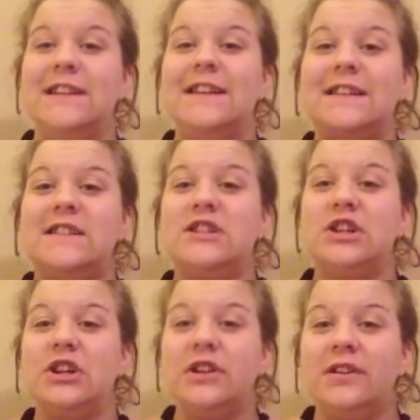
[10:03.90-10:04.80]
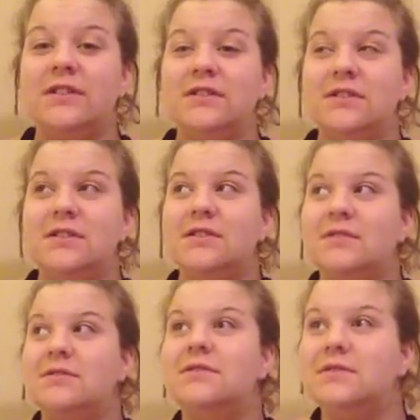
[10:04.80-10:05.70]
Easter,
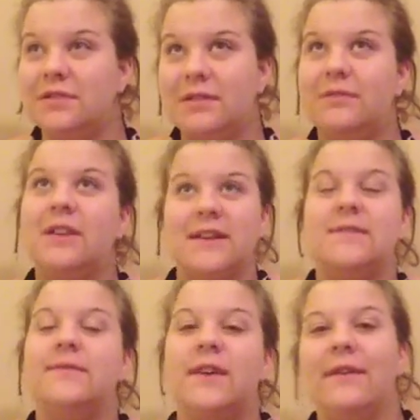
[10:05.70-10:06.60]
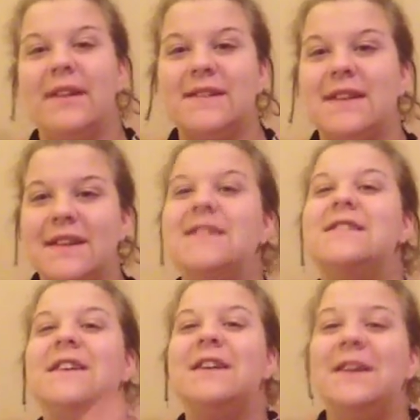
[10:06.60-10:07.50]
because I'm filming this on
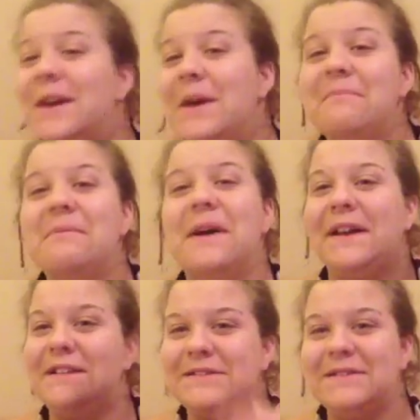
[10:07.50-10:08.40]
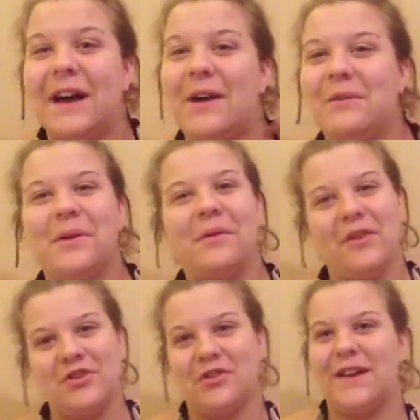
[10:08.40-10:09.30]
Easter, but I hope you
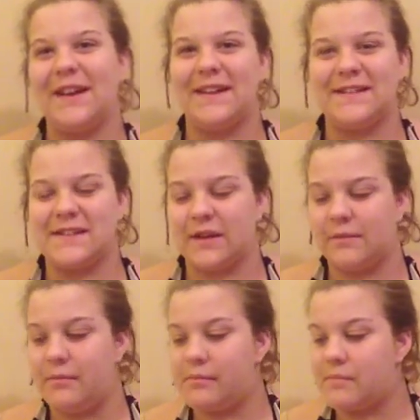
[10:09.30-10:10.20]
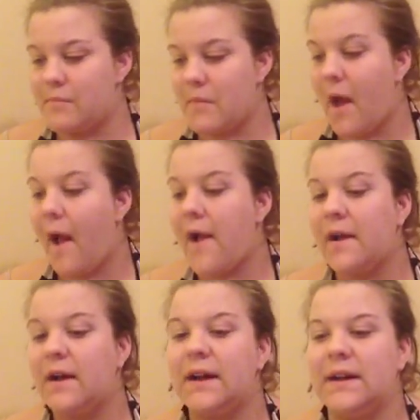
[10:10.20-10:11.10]
enjoyed Easter.
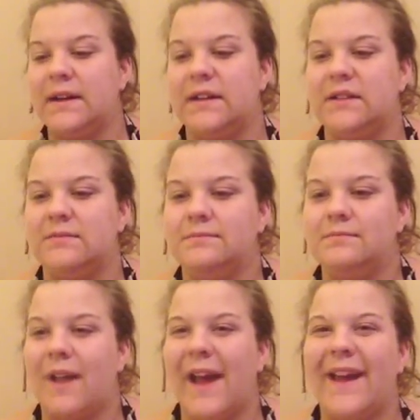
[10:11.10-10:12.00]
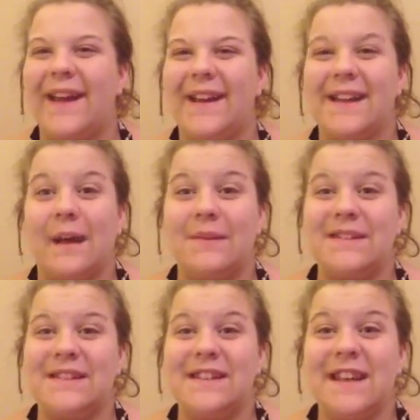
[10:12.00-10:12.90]
And I will
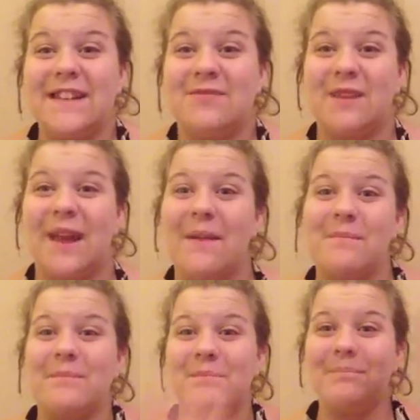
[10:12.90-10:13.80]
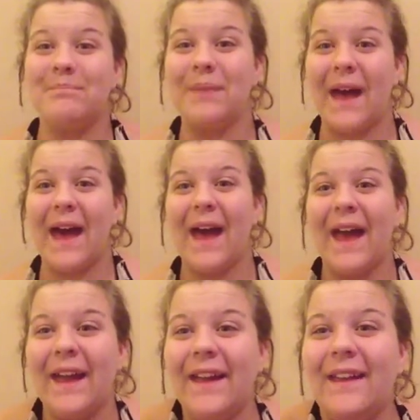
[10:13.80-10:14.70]
see you next week.
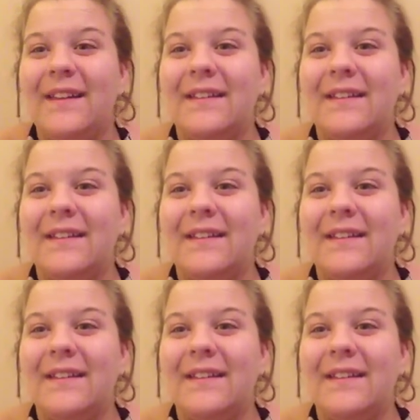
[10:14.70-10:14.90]
Bye!